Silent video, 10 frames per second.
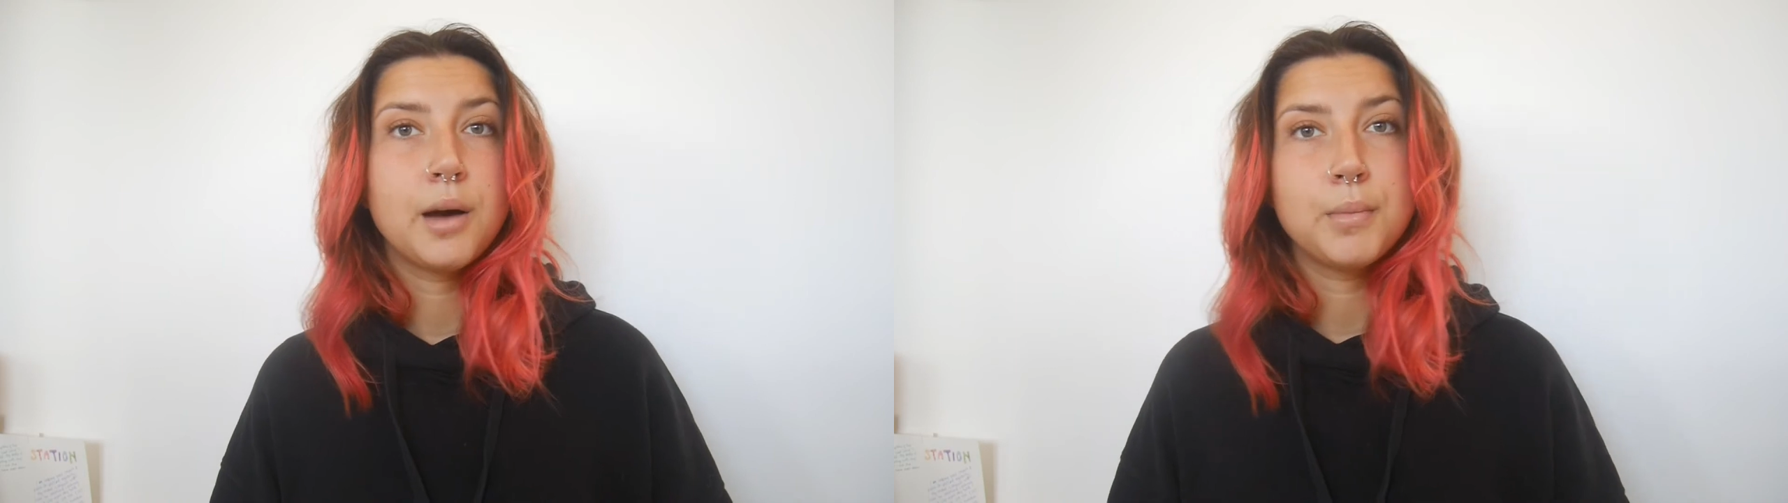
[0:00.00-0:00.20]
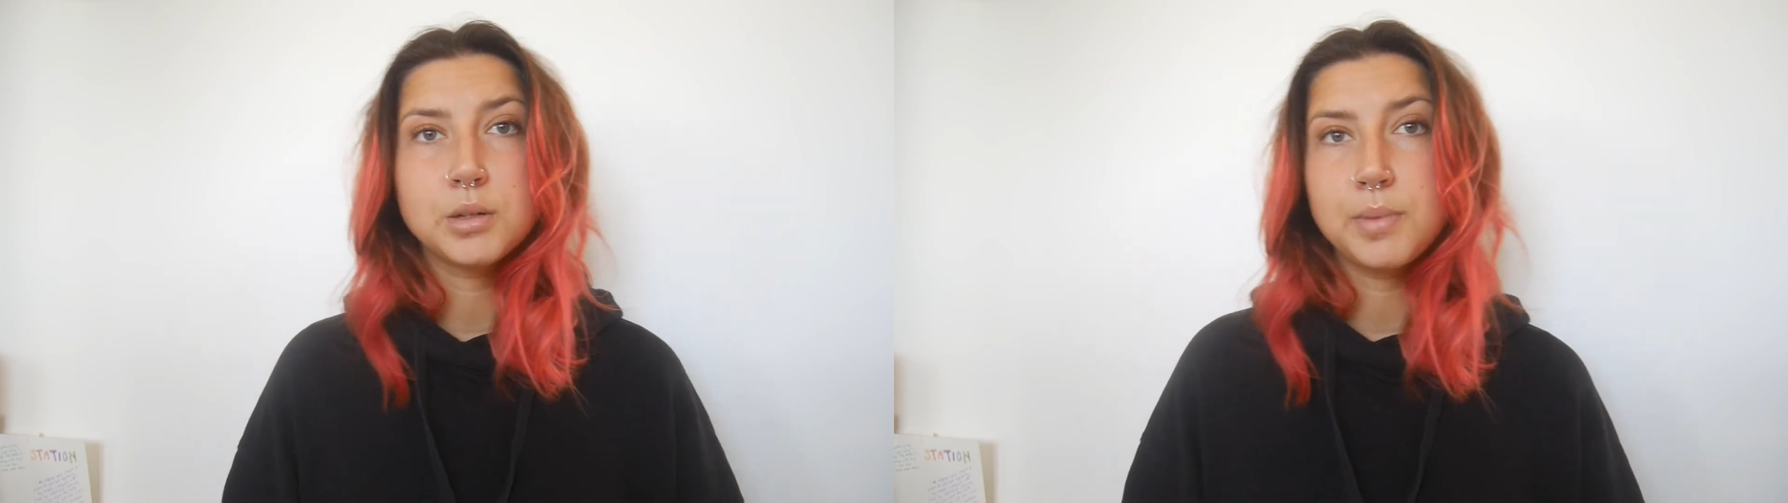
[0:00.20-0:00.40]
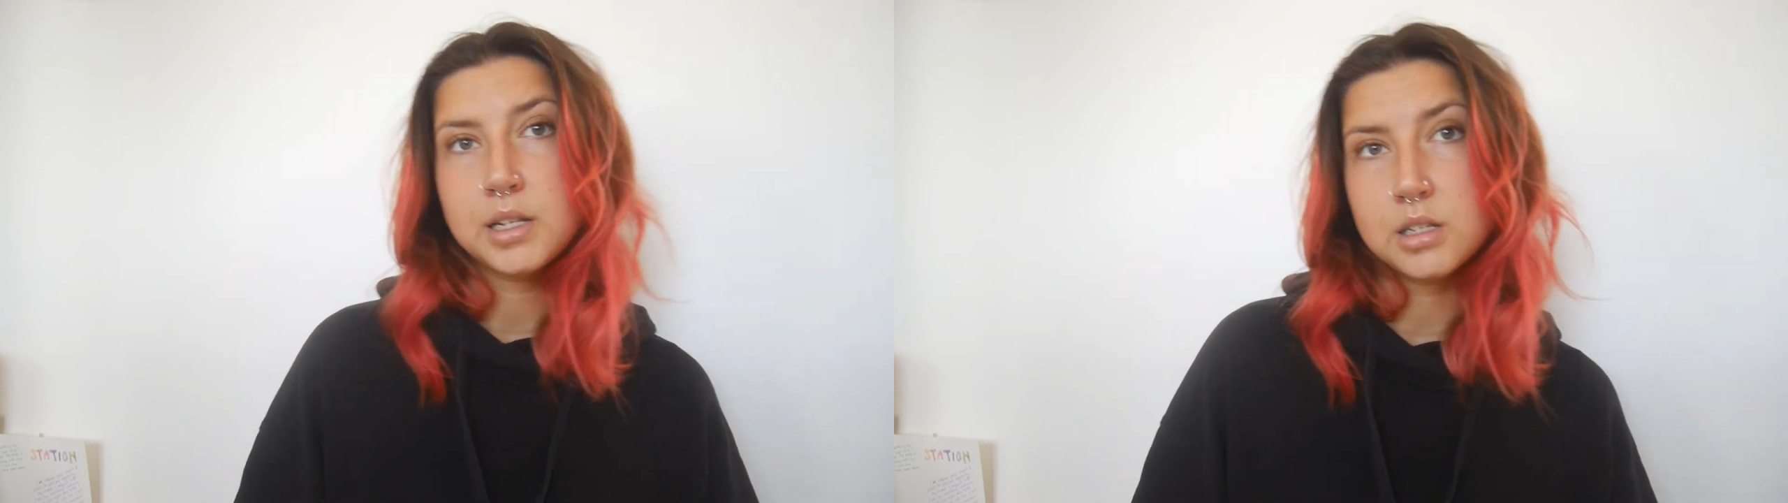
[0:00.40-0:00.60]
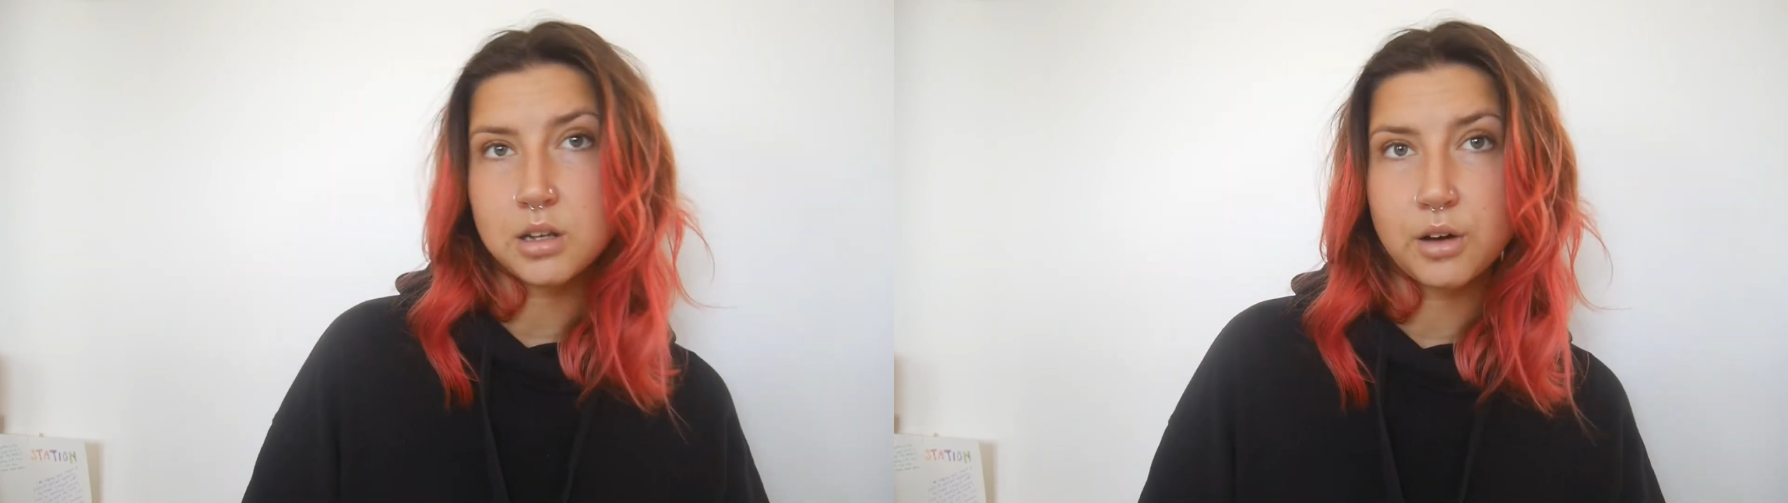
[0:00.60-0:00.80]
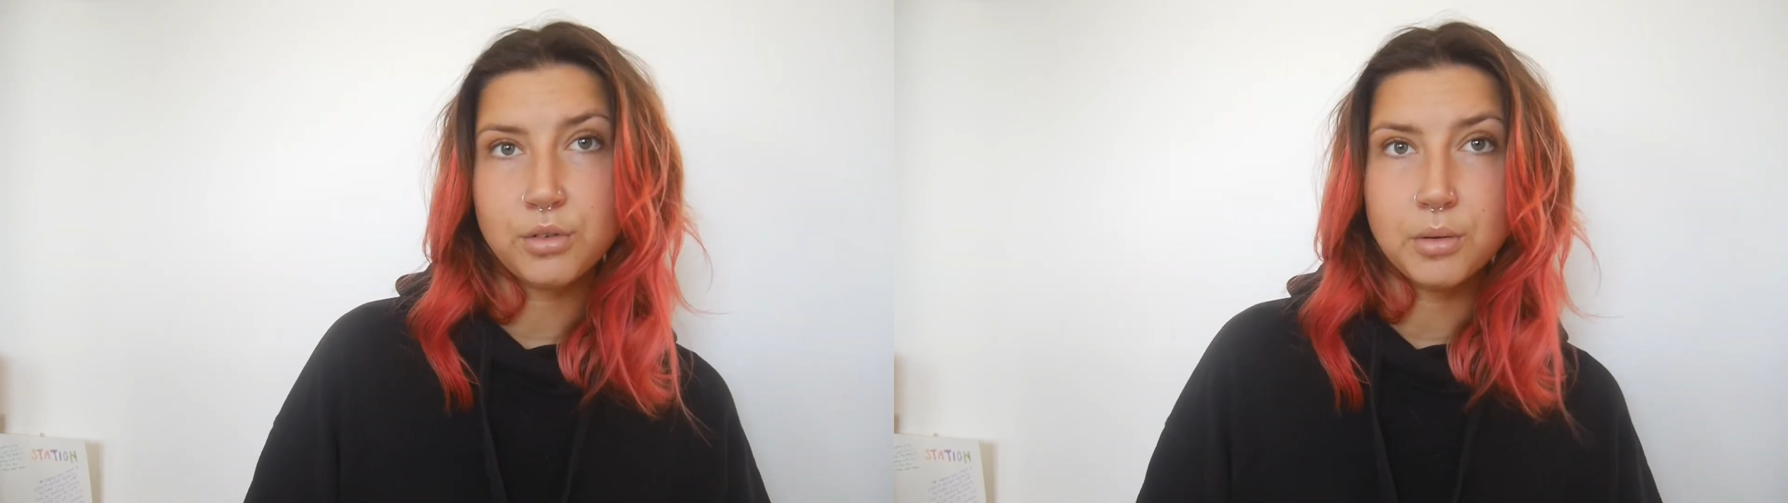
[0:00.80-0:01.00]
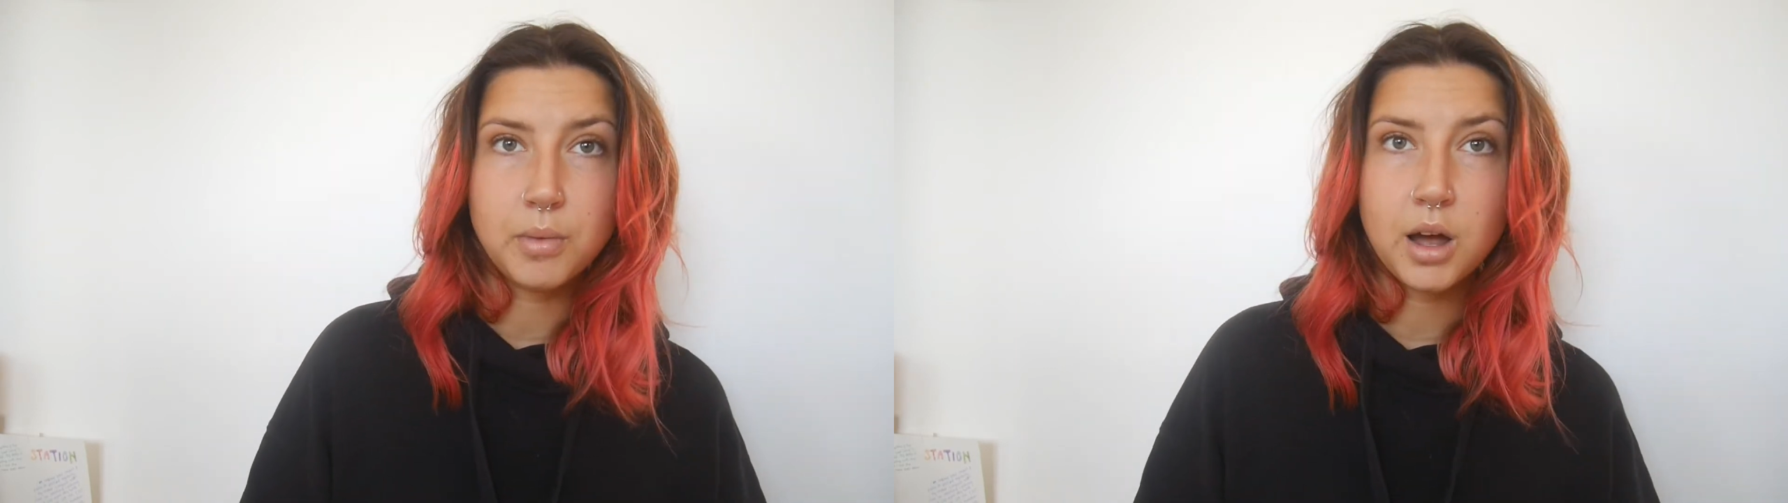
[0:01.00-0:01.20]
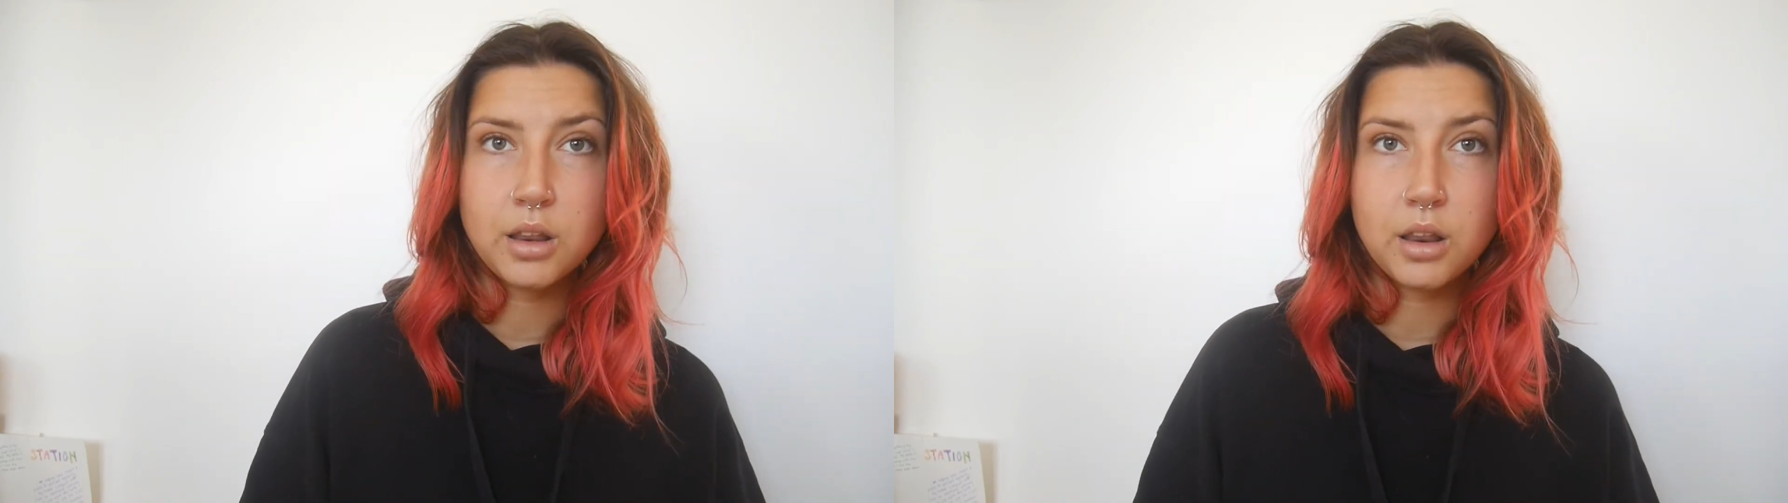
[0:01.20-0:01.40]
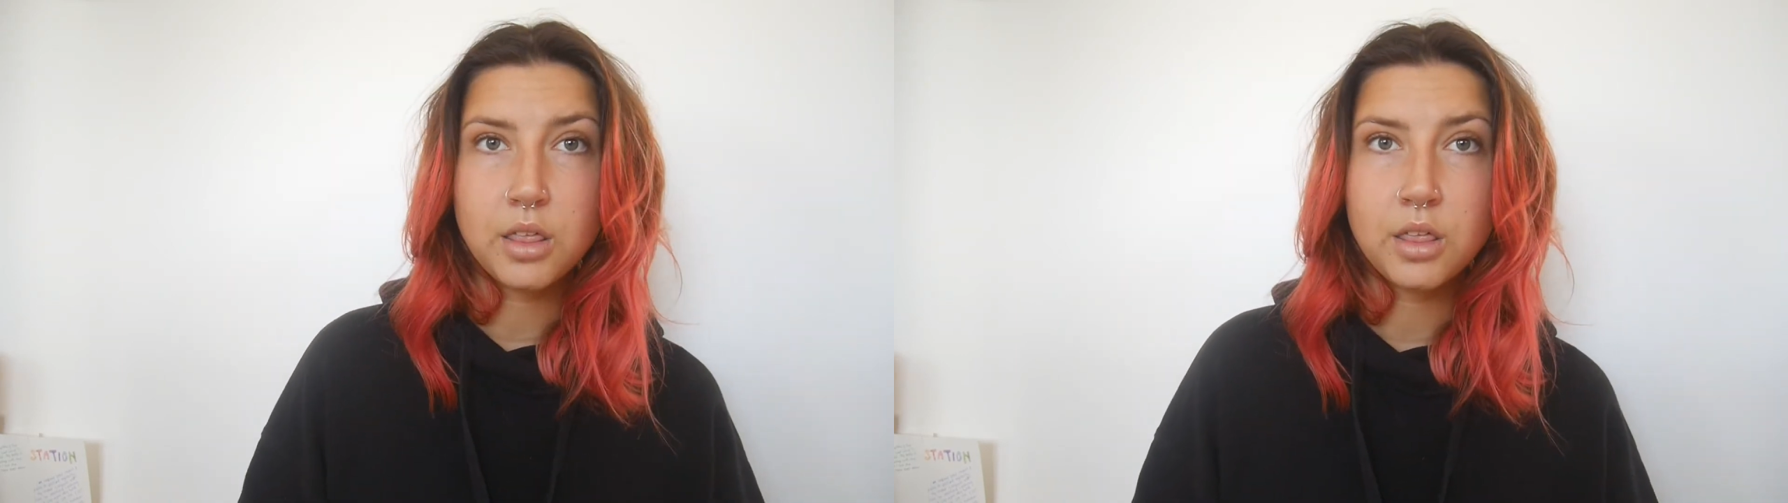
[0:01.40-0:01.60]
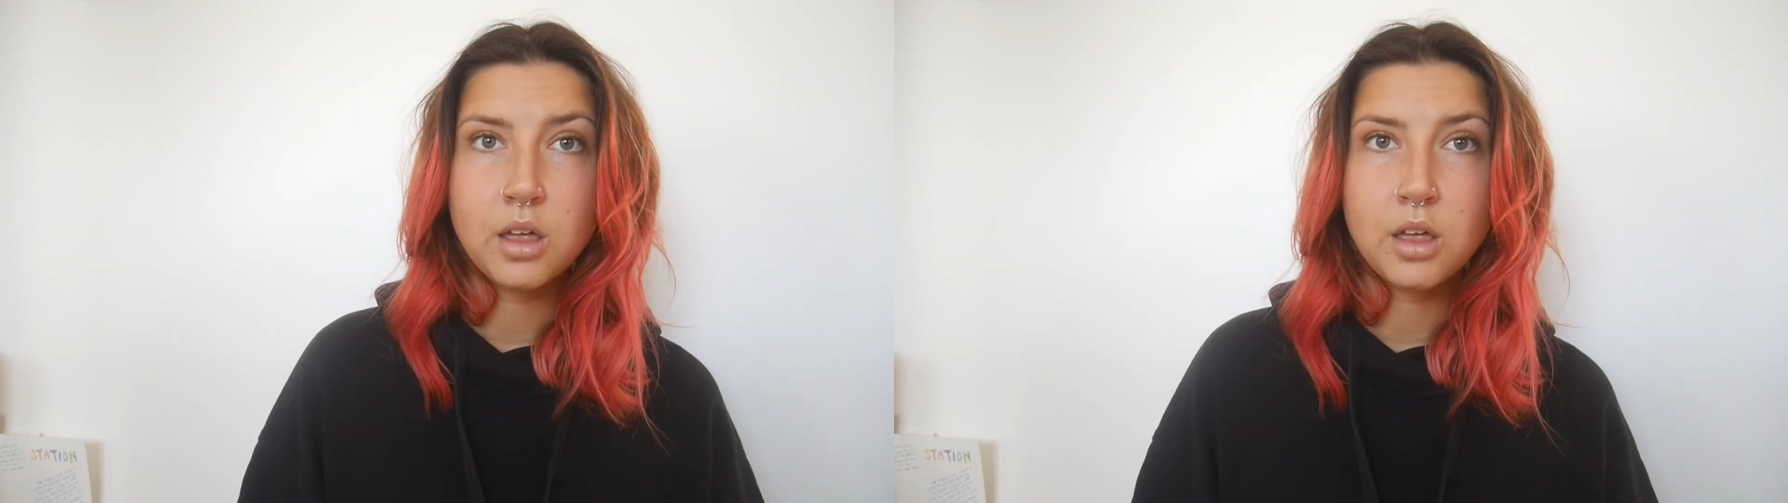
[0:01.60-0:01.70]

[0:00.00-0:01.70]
how much places are for a month,